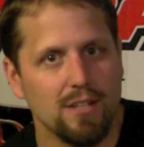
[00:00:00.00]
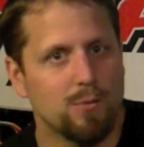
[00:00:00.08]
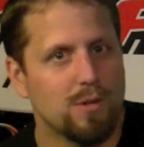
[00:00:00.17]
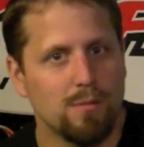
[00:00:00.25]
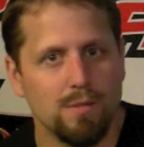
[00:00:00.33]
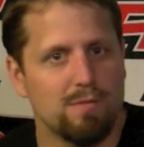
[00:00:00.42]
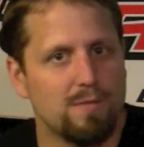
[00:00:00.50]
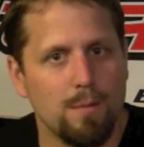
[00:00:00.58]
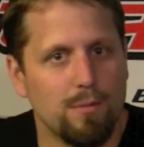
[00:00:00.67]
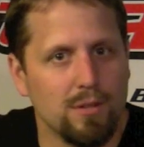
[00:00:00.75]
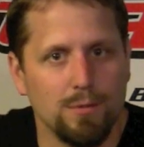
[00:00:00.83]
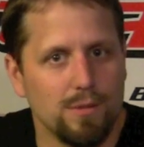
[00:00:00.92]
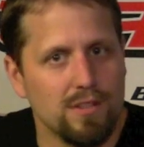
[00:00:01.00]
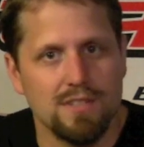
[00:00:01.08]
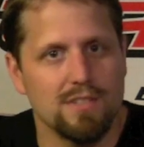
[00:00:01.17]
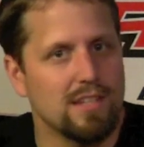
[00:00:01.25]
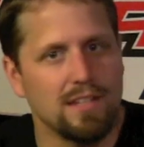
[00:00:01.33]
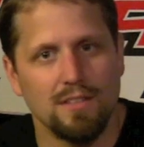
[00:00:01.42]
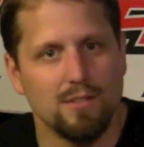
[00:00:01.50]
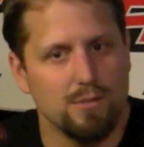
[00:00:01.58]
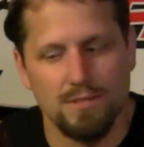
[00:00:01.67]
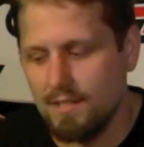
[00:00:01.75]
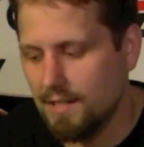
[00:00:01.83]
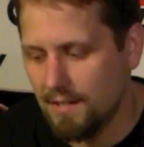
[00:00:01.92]
You want to be fumbling with this thing and
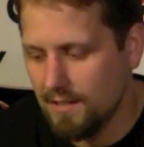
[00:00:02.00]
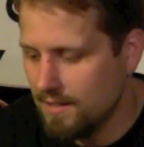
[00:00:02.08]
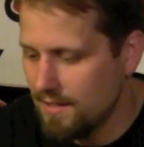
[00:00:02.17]
losing it